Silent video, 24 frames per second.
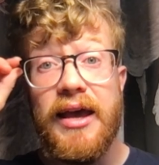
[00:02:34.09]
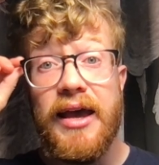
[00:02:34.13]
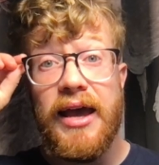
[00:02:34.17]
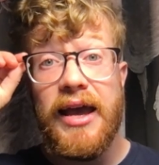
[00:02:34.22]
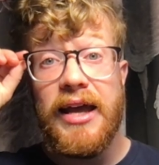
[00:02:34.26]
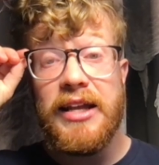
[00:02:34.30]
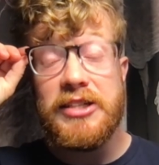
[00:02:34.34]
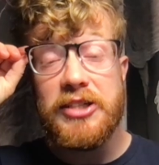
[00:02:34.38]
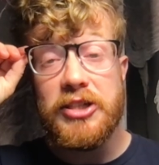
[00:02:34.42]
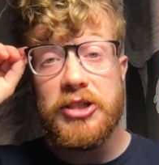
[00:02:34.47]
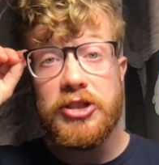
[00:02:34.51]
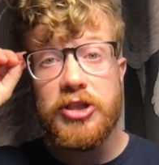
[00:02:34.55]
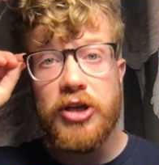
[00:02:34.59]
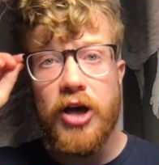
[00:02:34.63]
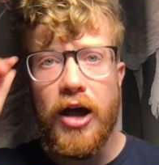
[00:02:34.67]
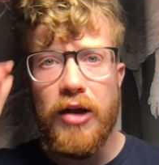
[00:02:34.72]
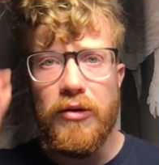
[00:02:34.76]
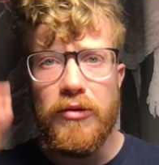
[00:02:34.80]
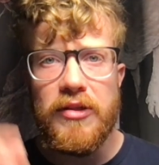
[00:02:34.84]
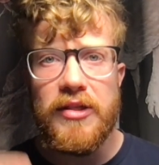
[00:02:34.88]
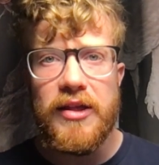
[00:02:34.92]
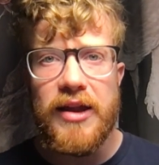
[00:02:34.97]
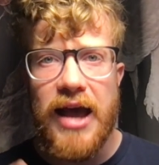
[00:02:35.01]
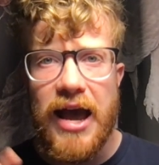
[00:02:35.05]
It's a
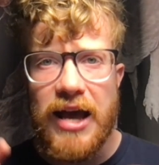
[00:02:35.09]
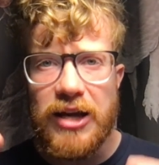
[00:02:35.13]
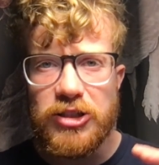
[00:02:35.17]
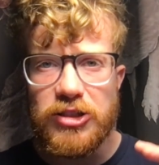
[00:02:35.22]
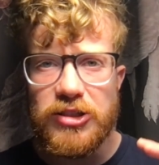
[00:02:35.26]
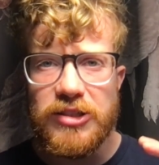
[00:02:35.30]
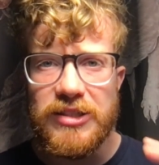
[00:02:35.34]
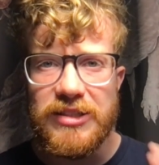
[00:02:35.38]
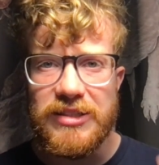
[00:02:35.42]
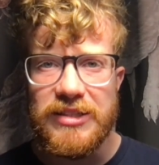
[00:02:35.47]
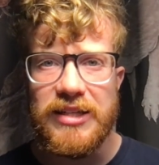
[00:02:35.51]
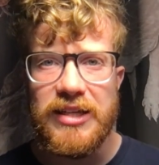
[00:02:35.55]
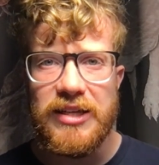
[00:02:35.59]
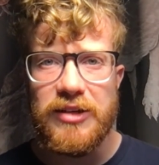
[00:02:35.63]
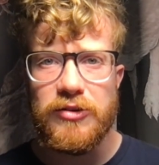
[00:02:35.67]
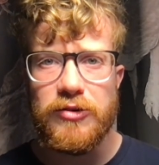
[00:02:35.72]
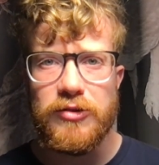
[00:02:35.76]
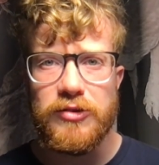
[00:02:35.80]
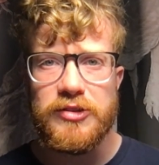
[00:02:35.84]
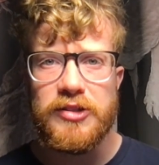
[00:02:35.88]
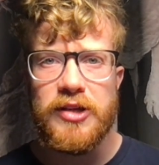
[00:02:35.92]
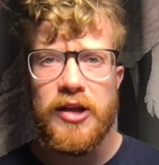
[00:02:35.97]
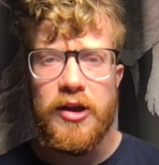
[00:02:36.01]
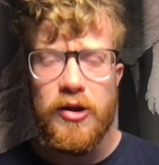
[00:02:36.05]
genre that actually
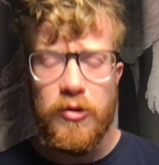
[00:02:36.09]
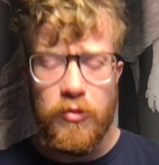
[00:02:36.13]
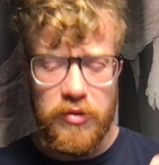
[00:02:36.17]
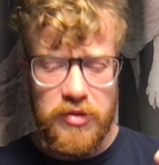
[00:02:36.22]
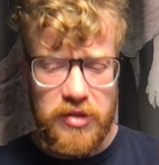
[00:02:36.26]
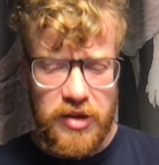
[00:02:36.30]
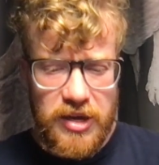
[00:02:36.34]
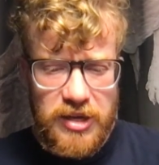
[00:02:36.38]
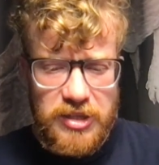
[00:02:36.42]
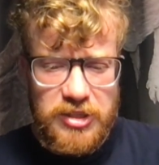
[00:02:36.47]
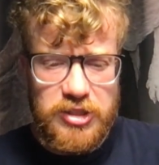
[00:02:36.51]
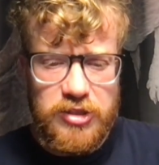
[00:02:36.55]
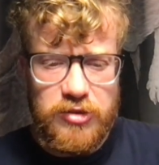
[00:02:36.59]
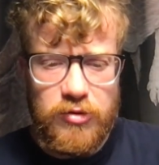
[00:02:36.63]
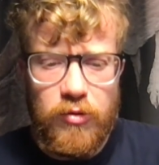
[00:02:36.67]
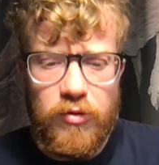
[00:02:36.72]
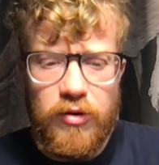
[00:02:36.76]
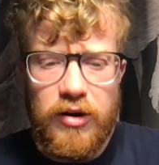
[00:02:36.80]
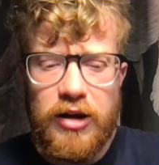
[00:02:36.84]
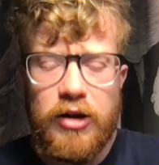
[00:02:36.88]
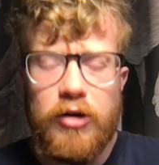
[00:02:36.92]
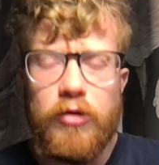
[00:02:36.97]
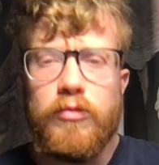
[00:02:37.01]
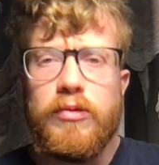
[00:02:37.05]
deals with a
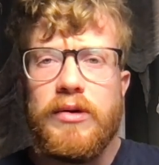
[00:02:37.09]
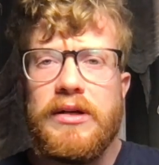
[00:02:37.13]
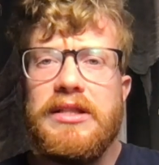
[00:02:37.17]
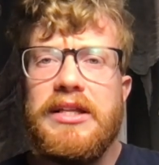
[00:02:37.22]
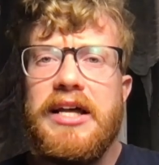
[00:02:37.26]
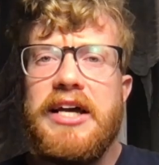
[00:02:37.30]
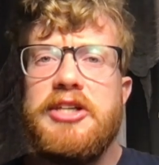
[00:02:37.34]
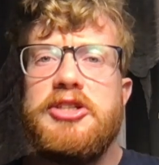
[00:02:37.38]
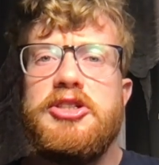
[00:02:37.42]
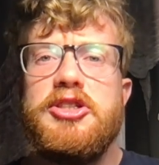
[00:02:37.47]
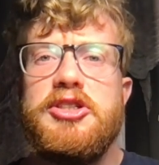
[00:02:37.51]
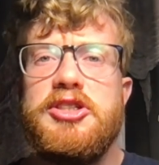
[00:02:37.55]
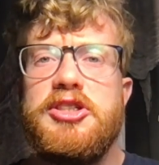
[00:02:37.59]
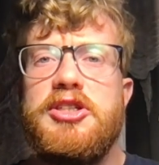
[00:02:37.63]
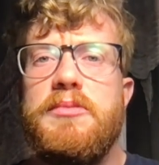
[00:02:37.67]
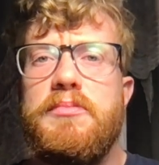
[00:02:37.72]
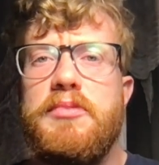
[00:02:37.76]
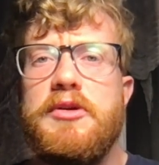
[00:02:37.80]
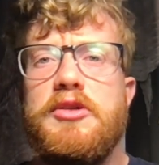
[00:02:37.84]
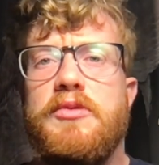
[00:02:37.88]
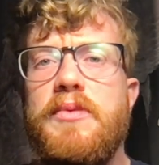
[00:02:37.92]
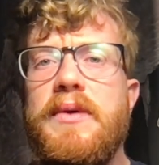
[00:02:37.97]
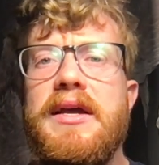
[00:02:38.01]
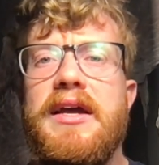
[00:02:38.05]
historical relationship
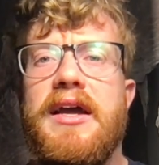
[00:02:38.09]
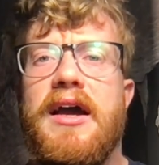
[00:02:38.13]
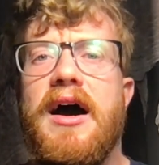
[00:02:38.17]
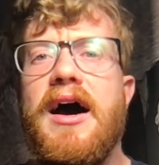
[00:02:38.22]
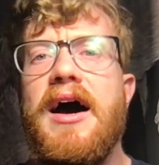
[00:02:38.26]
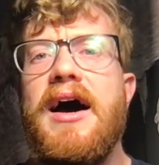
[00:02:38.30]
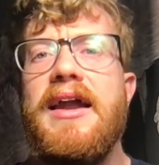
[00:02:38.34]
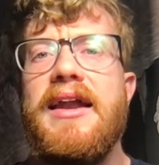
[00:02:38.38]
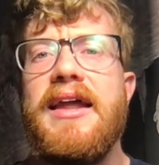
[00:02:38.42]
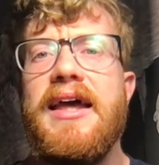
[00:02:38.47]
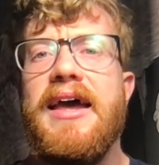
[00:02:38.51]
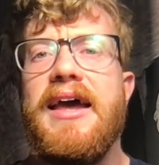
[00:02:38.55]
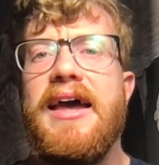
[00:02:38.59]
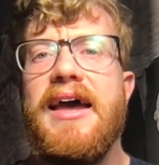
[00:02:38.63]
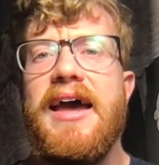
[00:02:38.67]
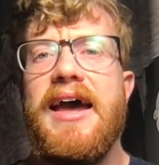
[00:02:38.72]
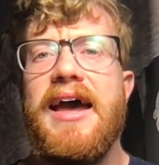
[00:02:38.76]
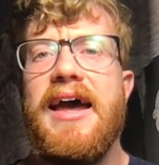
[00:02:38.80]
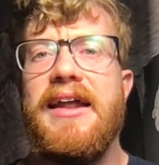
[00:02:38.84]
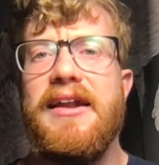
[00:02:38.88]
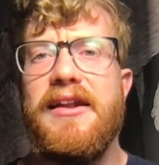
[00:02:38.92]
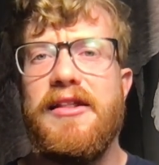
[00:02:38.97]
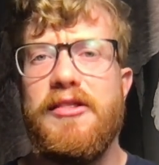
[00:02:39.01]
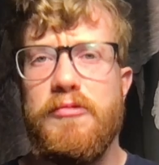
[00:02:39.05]
between God
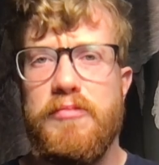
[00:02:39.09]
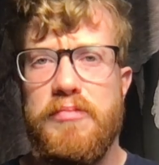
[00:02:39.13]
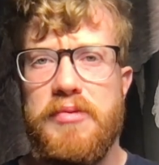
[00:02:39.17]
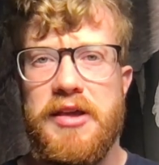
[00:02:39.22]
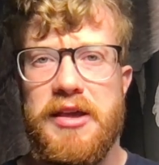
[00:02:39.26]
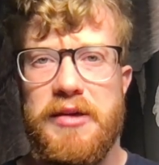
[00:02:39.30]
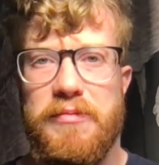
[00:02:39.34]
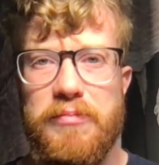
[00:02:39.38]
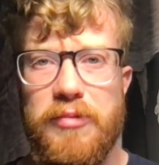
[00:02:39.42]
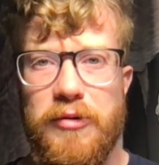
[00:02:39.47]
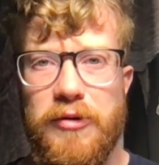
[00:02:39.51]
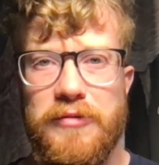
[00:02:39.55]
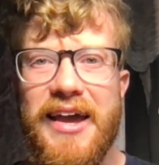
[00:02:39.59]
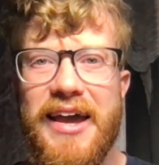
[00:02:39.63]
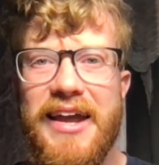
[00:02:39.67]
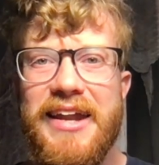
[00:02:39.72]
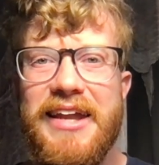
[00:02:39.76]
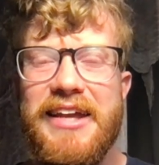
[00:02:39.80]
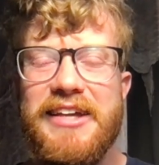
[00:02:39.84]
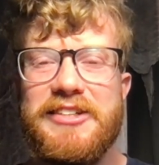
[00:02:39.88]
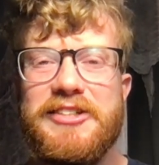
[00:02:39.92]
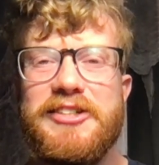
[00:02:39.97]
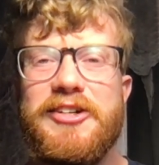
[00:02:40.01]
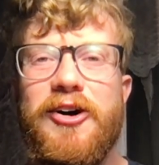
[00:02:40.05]
and the people. And
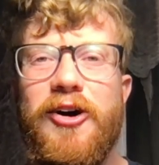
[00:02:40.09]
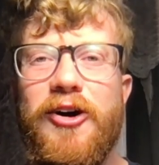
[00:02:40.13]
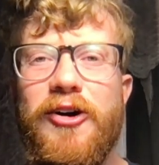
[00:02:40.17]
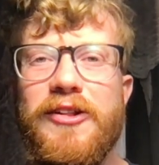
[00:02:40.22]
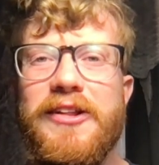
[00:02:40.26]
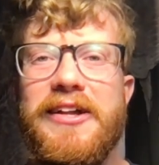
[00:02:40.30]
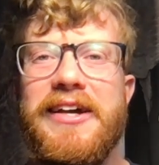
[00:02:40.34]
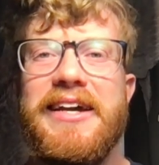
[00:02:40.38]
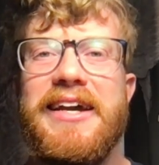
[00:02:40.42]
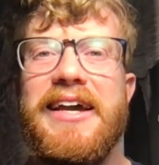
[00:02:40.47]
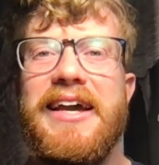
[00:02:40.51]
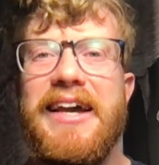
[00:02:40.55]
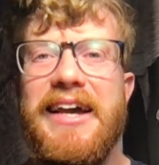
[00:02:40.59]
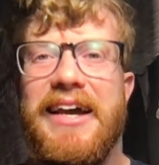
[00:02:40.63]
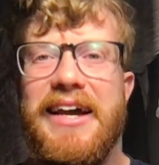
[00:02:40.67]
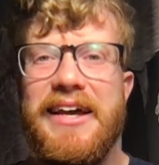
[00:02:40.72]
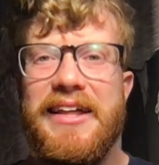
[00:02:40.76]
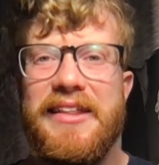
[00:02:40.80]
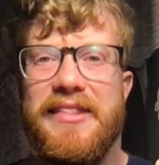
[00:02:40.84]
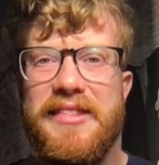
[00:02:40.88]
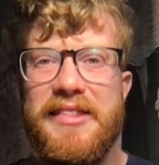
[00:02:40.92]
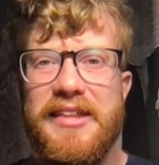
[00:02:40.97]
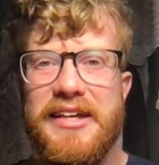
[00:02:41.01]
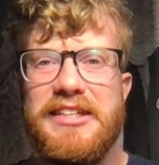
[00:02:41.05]
he is calling
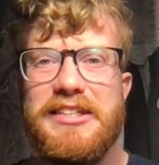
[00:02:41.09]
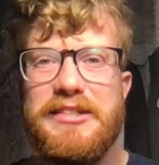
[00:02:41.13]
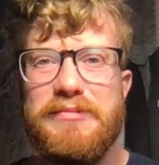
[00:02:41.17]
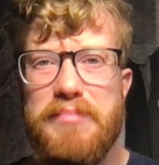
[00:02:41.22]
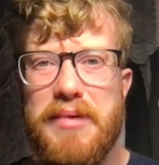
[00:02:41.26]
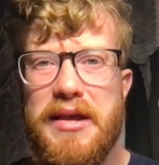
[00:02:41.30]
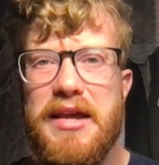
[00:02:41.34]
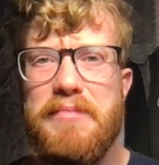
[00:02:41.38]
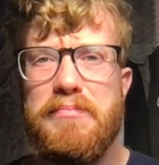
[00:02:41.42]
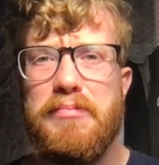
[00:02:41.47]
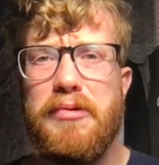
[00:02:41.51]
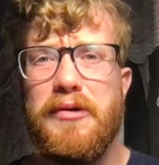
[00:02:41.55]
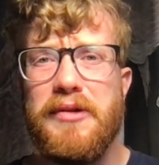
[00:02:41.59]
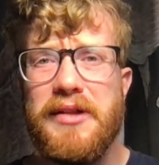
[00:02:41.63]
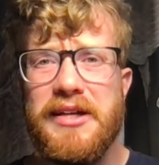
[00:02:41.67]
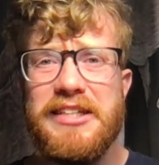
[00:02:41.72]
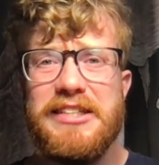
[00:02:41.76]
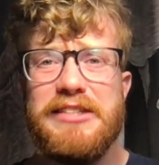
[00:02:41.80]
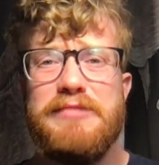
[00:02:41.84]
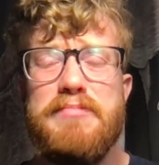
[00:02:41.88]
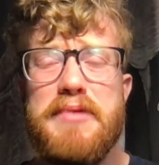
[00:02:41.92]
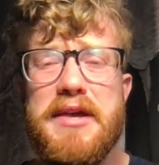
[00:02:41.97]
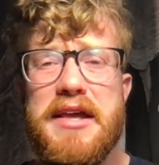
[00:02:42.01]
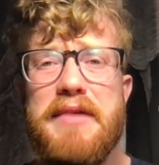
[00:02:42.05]
this people,
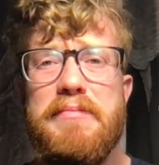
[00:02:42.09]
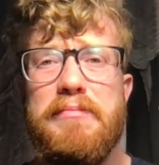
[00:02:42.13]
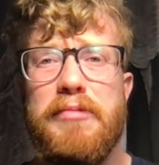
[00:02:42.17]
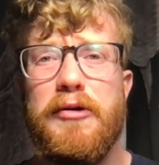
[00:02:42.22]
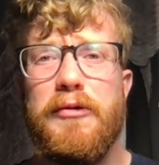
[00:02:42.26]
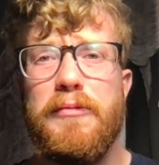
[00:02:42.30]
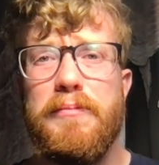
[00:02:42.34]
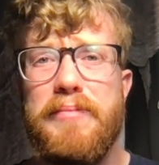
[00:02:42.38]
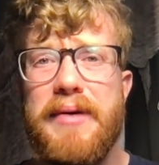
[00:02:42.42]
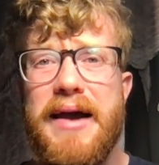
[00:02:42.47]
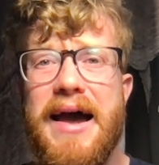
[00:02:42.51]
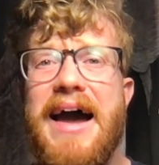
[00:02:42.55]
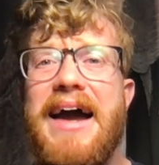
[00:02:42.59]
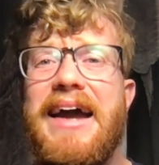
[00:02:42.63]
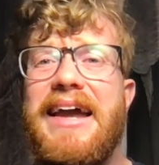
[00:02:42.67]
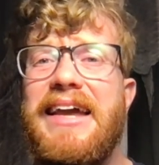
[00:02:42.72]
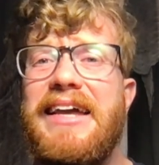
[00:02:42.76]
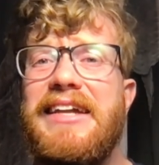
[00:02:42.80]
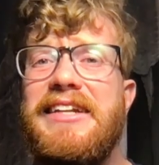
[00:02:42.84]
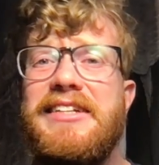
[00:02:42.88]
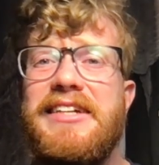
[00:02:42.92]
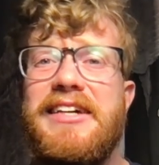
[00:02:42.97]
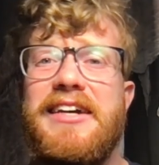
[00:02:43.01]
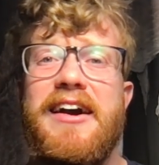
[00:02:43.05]
his people, back
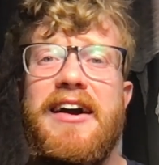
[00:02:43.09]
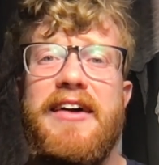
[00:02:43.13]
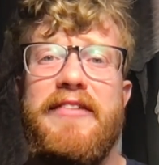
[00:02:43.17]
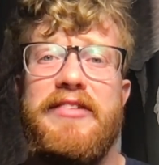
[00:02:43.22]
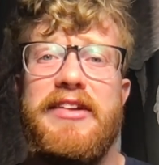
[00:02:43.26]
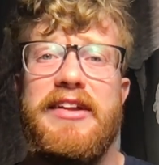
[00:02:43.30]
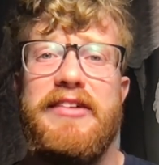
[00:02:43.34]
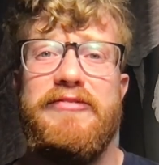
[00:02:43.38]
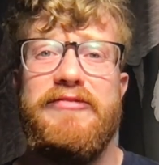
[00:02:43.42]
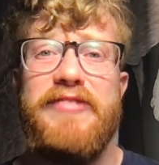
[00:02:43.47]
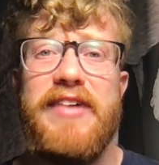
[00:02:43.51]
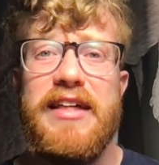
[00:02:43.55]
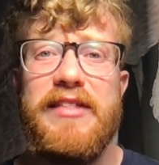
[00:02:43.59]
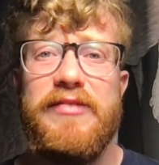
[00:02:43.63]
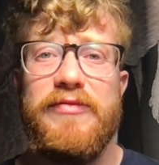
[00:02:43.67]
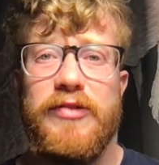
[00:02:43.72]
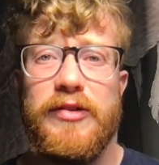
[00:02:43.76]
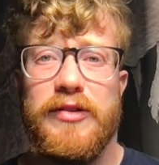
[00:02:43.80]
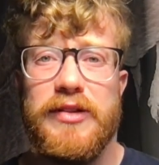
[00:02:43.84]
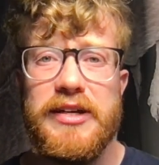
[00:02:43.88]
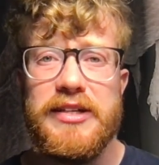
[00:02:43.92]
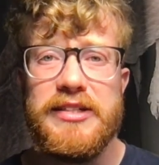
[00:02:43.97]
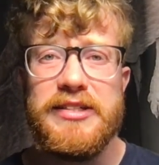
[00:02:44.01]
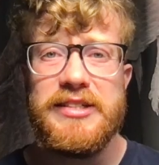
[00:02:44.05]
into covenant
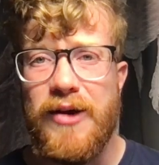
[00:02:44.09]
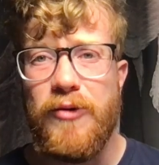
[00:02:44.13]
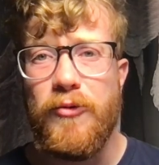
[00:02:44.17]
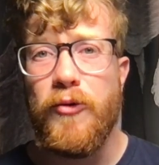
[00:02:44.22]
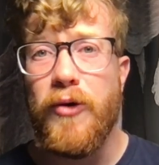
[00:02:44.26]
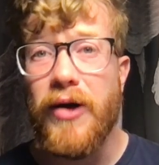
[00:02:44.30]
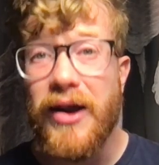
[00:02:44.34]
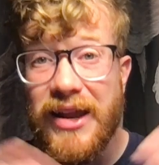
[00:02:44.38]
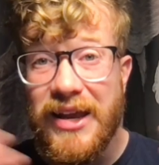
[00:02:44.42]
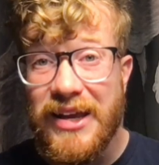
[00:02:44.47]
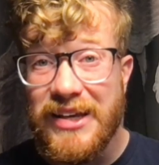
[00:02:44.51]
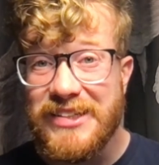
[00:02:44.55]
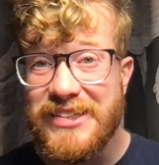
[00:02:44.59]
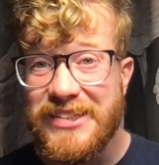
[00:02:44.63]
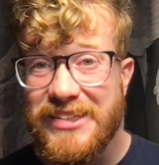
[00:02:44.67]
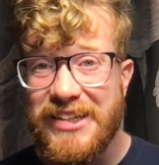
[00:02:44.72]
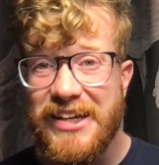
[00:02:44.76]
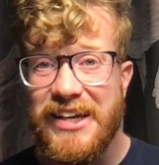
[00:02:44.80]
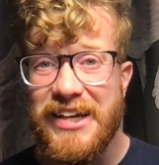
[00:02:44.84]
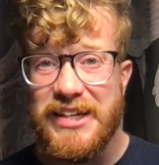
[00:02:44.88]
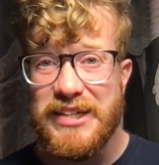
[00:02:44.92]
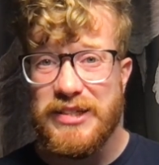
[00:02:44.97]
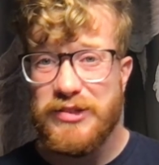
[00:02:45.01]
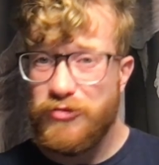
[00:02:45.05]
faithfulness. What he
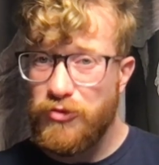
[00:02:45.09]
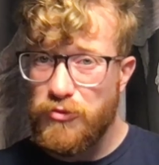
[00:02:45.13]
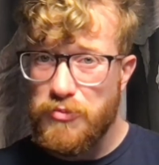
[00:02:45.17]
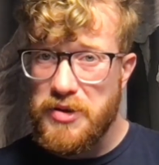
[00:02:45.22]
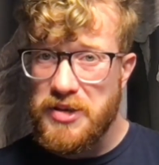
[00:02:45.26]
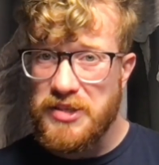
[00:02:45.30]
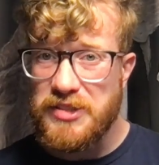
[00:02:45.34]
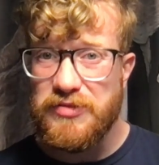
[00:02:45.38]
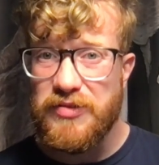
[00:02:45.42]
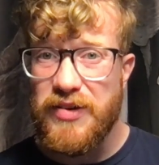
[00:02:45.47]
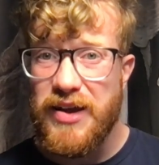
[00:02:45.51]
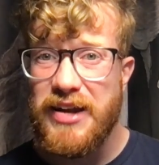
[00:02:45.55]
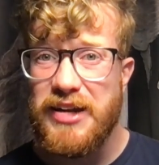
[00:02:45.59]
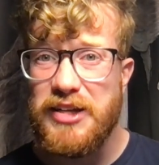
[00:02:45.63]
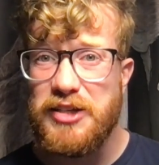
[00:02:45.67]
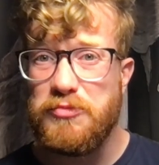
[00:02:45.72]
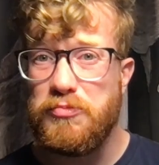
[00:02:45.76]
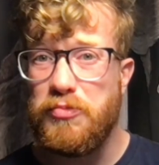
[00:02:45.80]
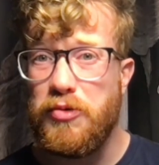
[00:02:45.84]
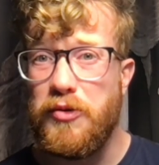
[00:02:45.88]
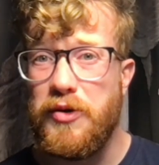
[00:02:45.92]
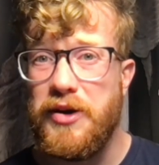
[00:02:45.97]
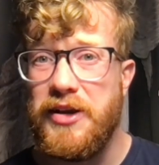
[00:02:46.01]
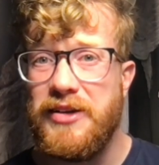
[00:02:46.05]
sees from his vantage
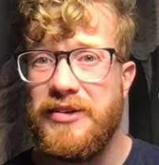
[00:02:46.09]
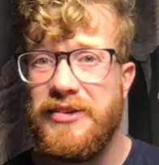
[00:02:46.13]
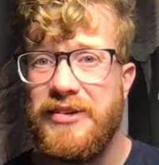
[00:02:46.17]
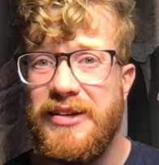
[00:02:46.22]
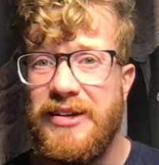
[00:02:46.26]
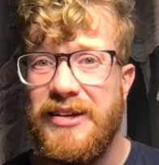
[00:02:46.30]
point